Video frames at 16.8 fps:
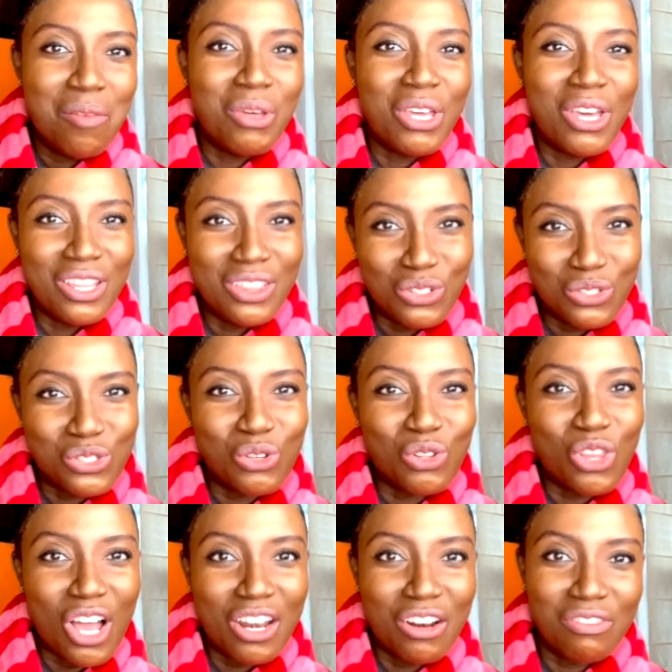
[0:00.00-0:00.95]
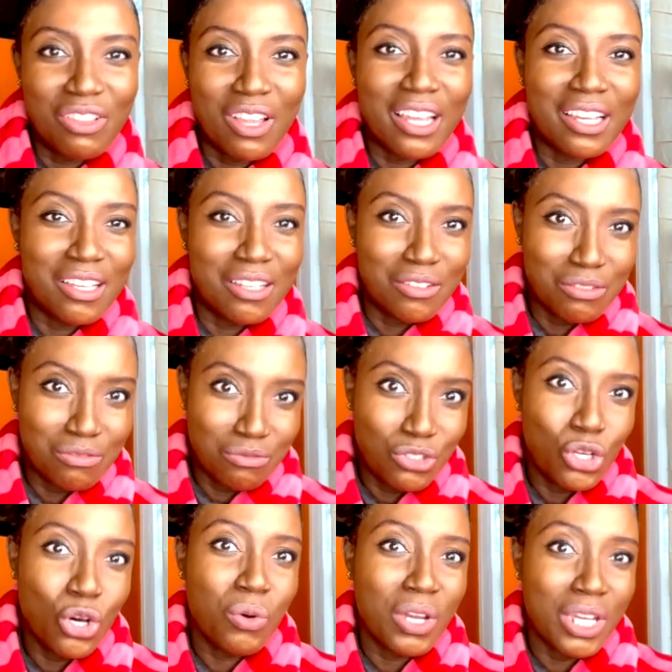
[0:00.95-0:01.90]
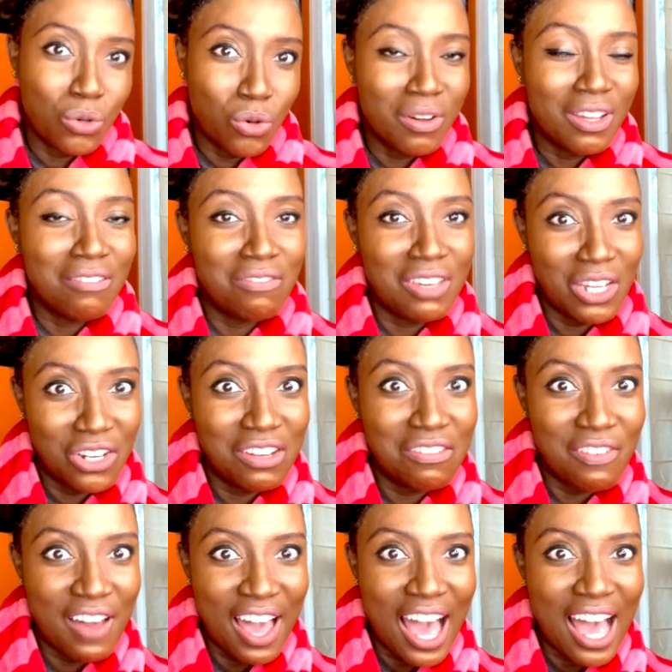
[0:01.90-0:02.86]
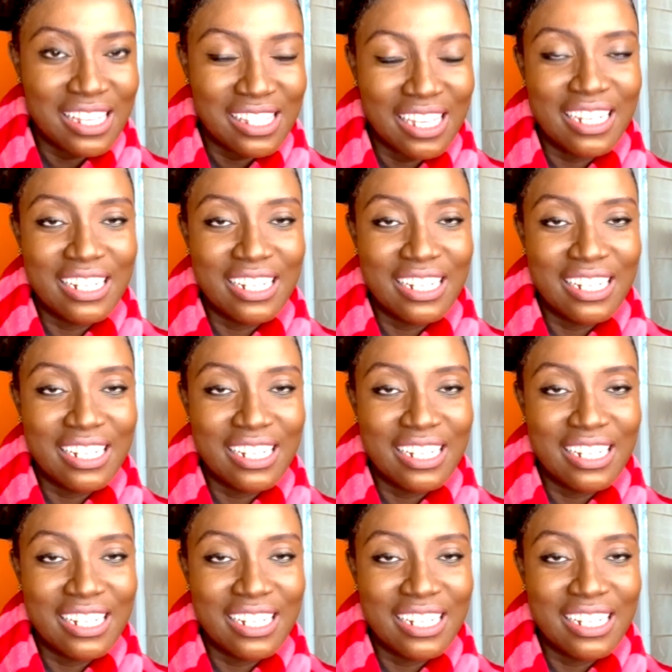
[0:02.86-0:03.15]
And there's a lot of going very fast,